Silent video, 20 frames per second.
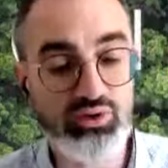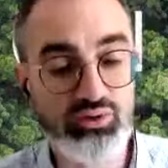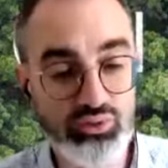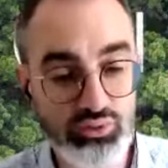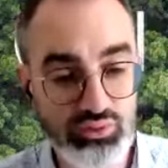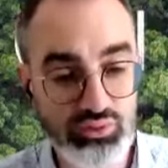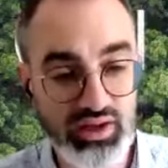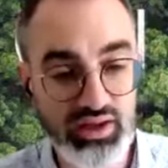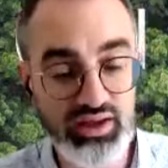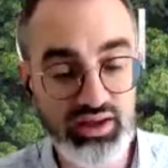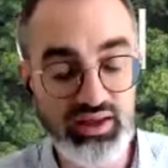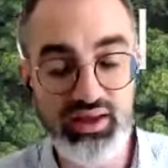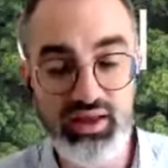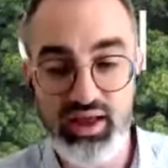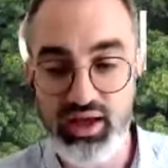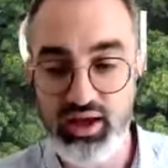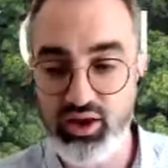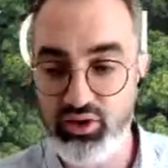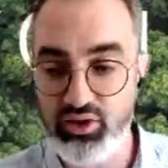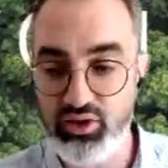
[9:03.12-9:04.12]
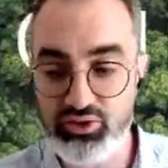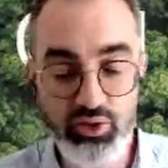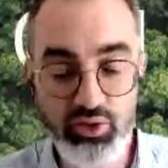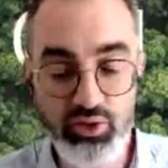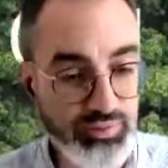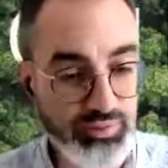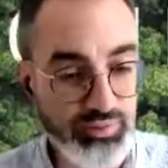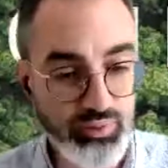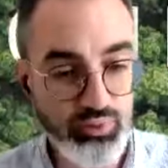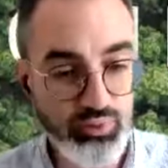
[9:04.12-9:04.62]
today. Uh, some
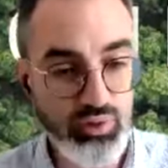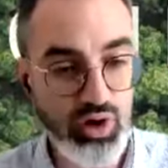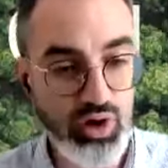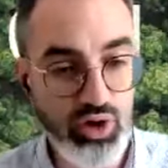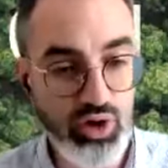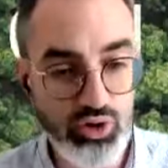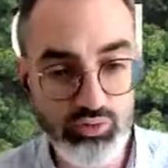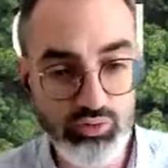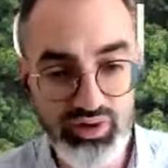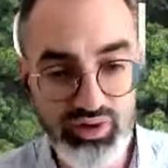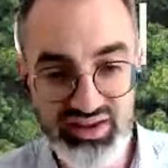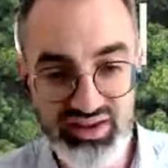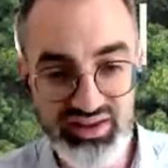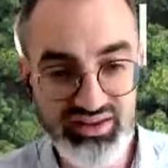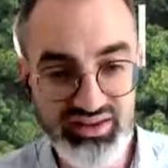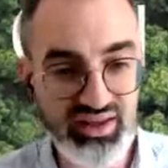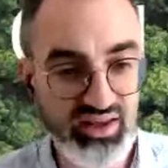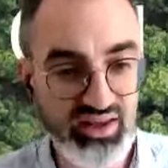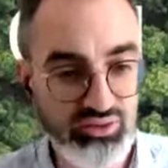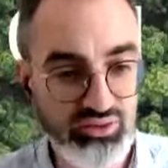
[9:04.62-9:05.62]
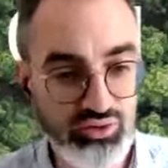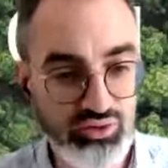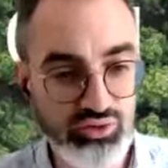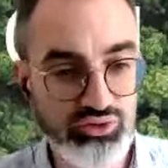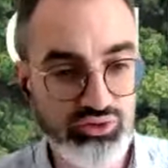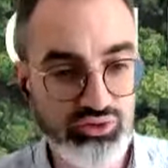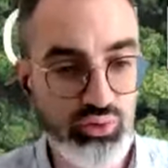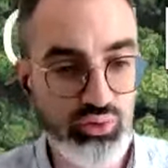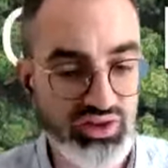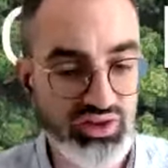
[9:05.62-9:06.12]
people who are already 10
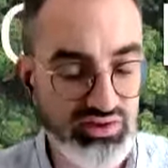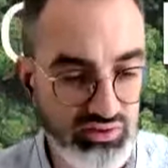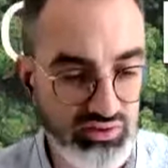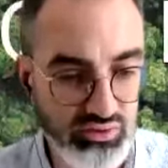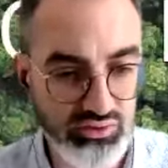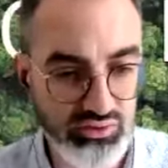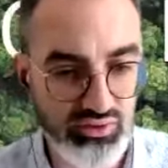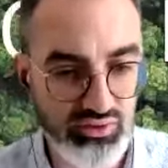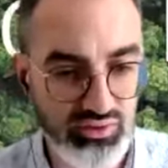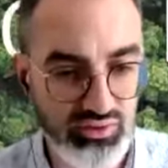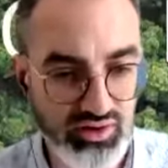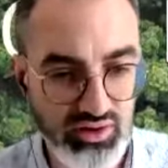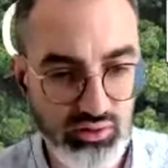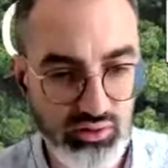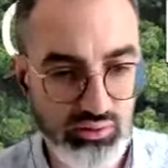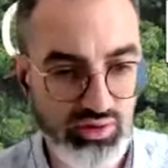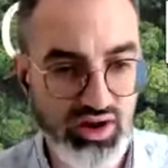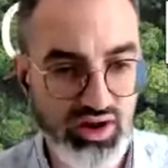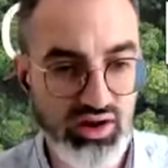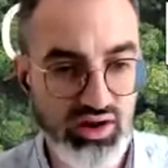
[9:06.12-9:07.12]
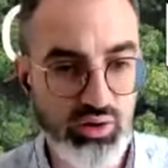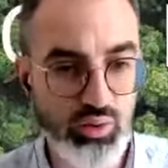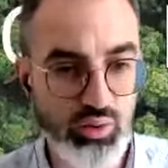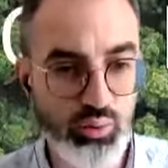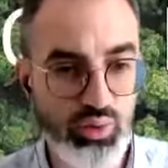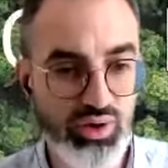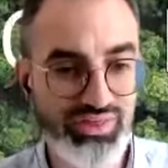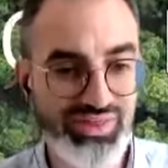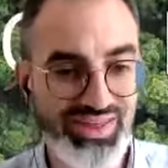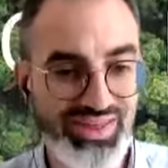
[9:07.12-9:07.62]
years, 20 years in their career,
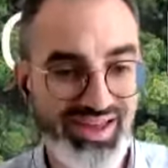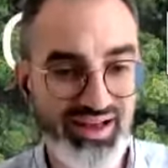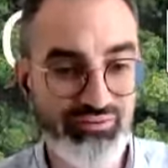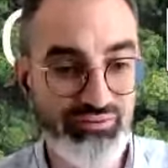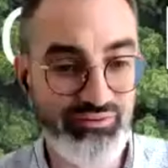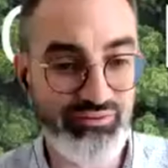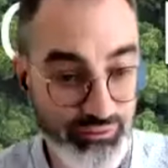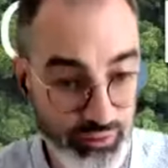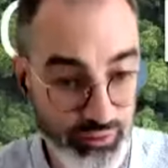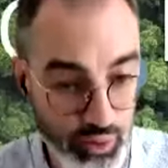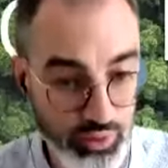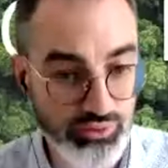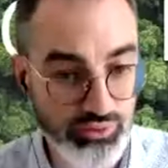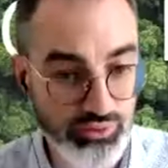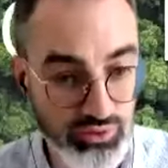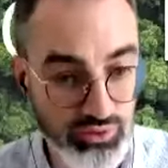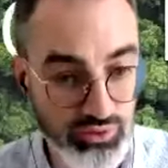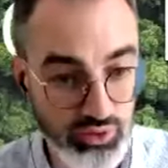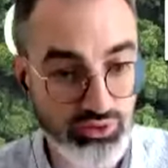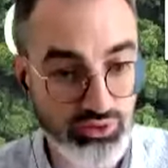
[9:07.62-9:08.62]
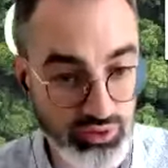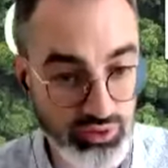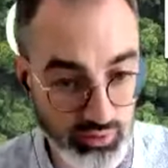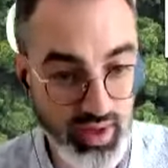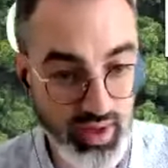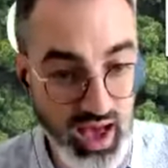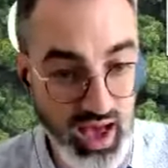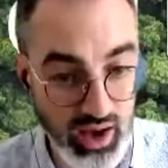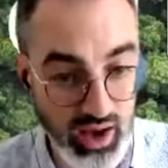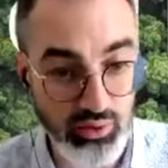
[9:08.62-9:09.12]
where they are forced
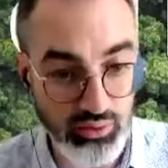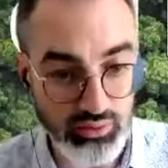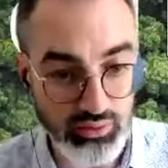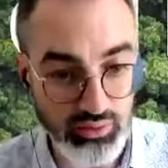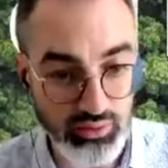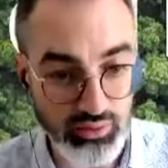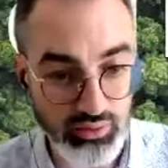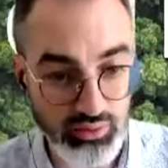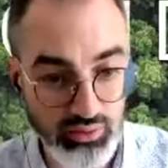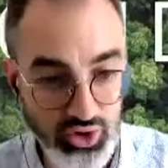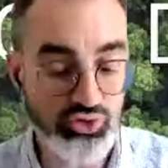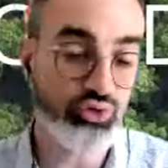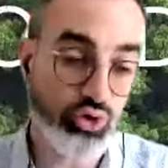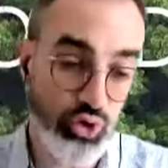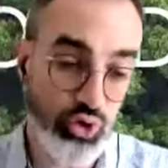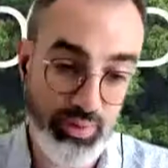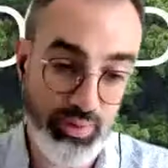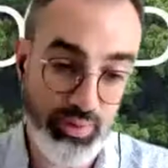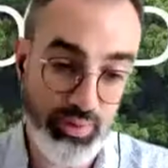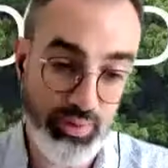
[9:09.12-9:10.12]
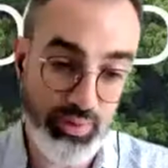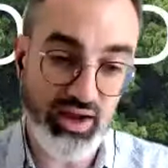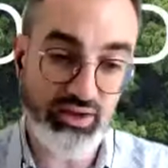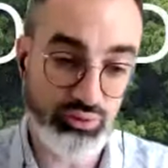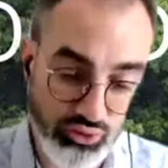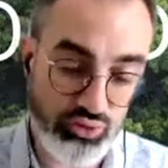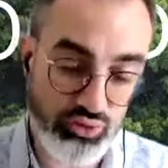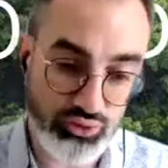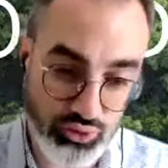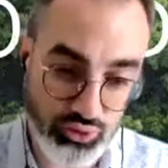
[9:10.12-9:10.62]
somehow to go back to
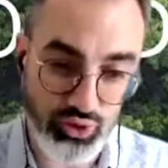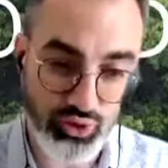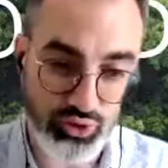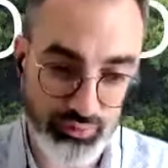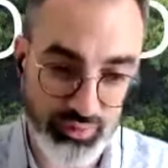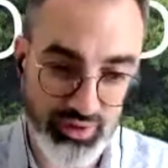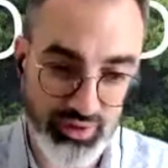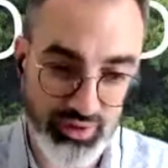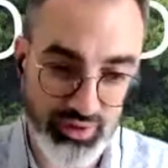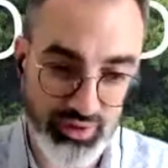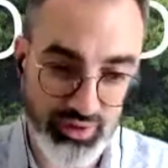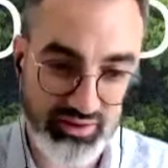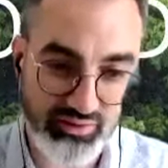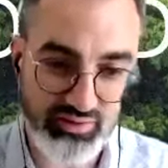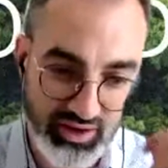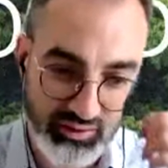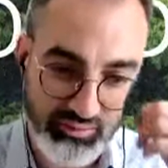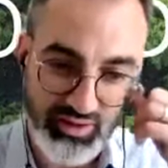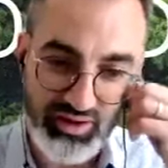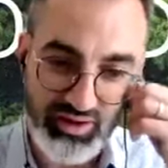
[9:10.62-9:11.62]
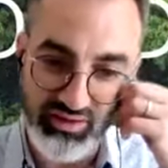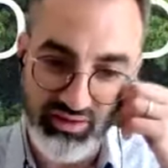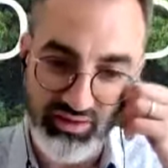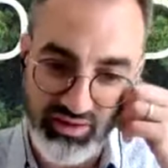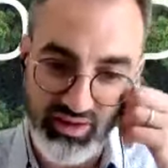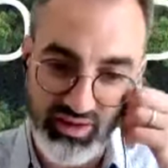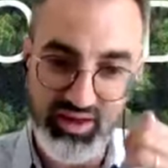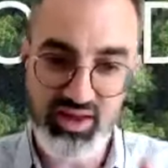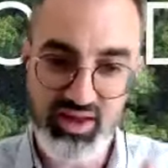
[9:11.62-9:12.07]
school to learn about sustainability.